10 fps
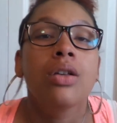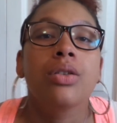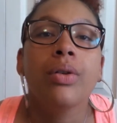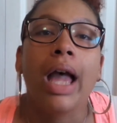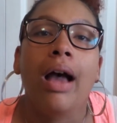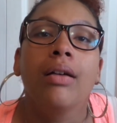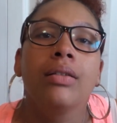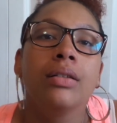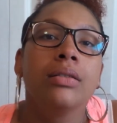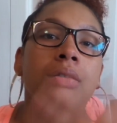So yeah,
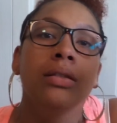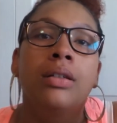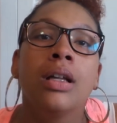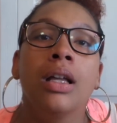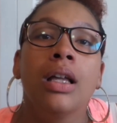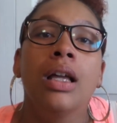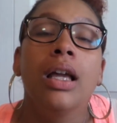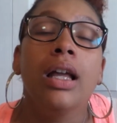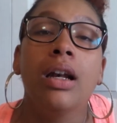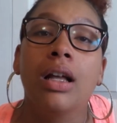in a